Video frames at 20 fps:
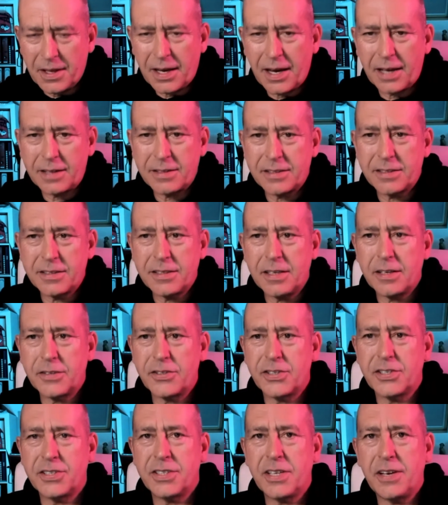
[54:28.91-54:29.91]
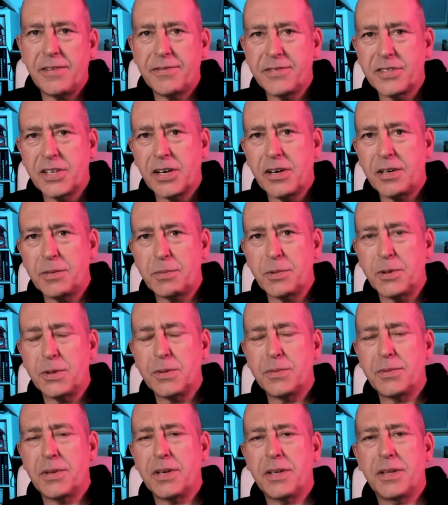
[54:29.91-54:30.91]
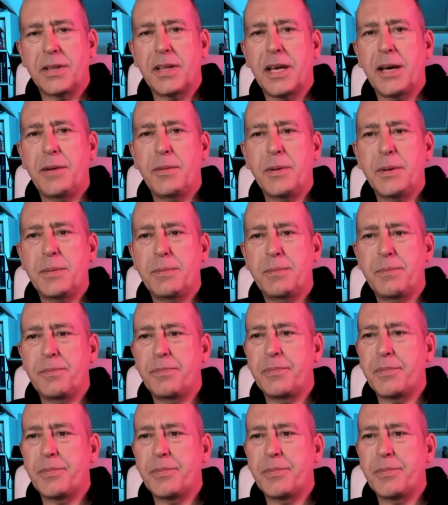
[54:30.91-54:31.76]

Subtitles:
They had such a stiff sidewall that they were